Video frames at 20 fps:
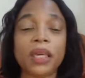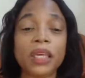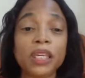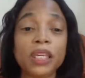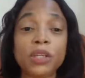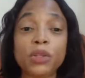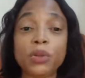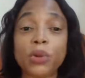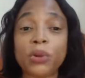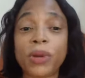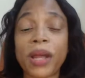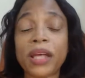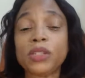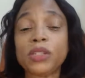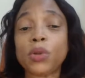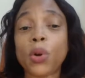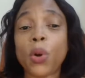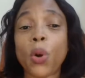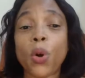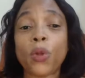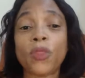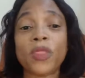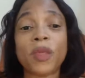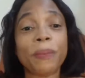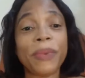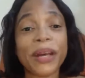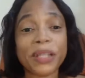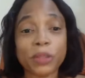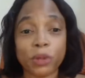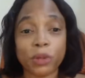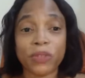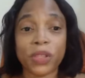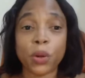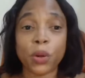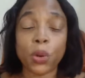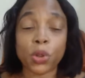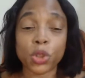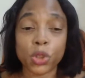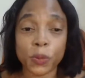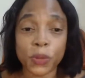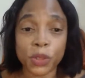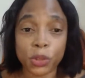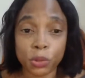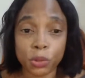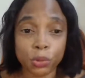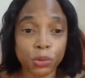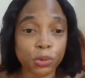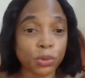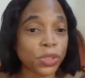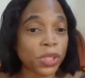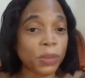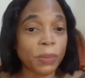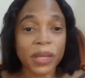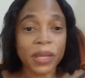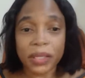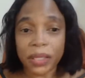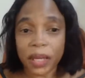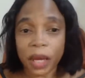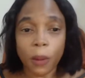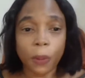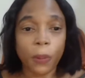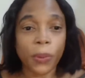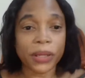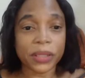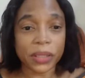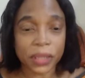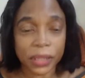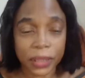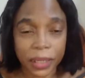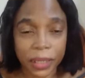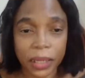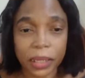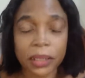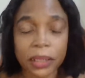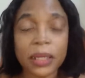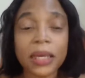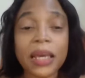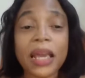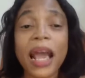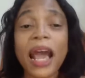ignorance on the part of the hospitals, the medical personnel,